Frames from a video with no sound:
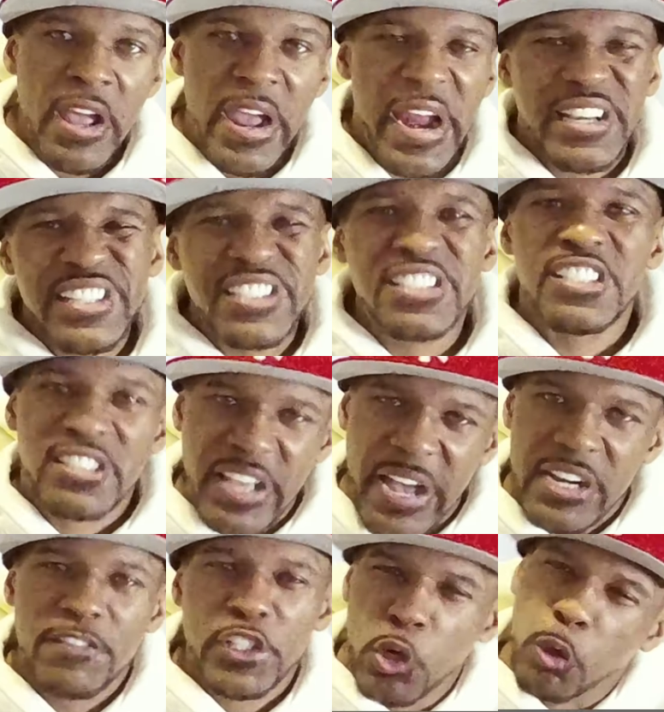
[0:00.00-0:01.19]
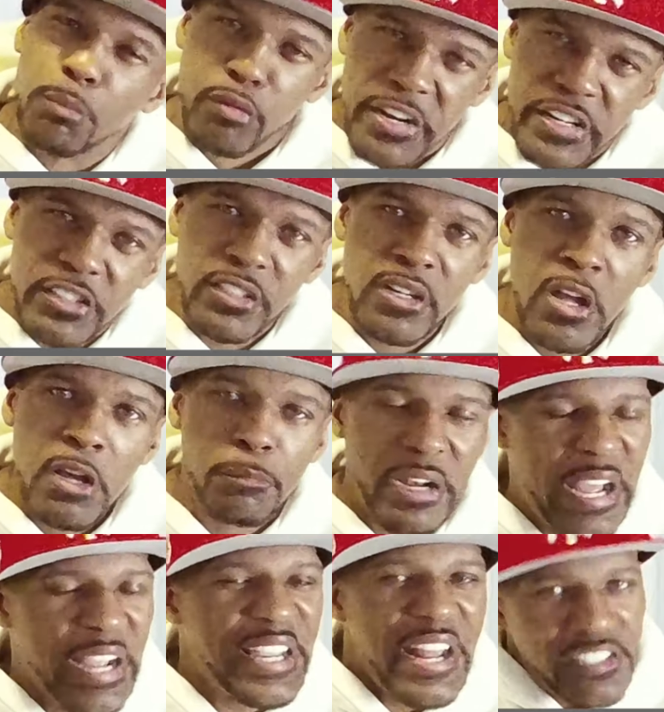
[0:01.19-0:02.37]
and this is kind of a no brainer, but
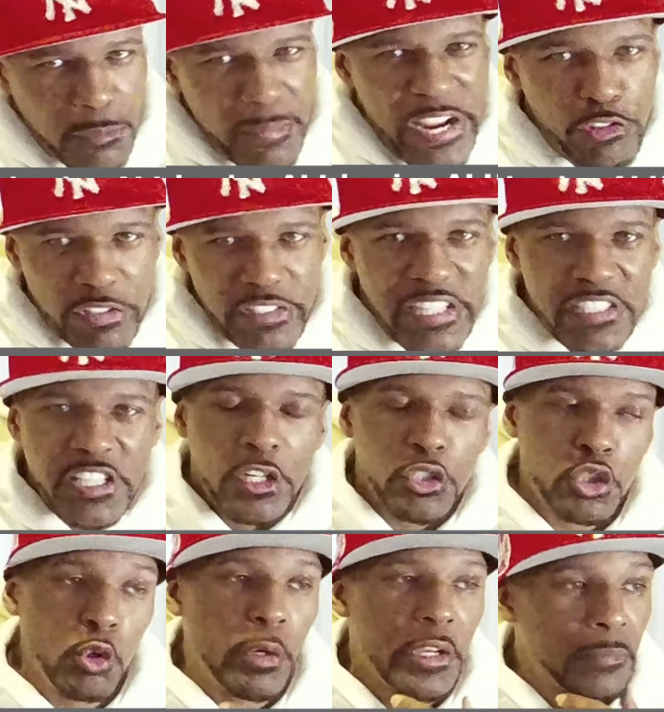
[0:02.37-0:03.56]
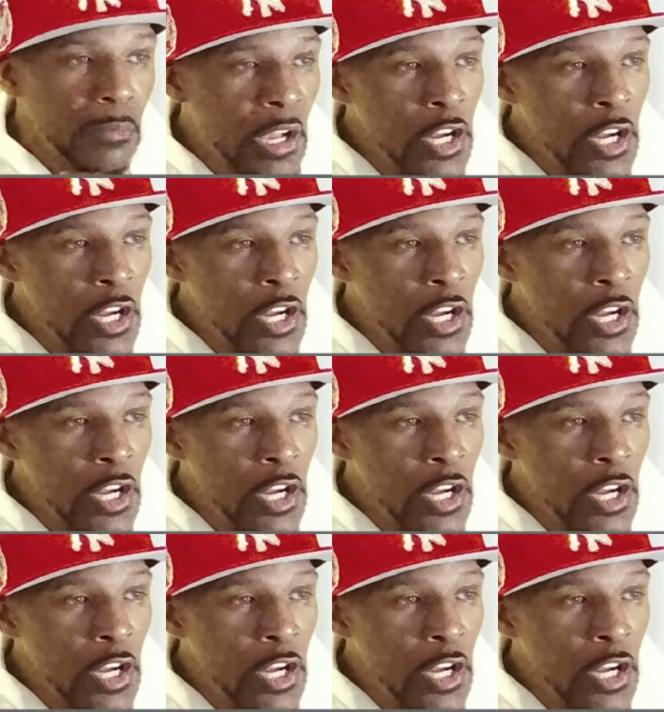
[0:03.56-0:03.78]
I got some extra detail to it.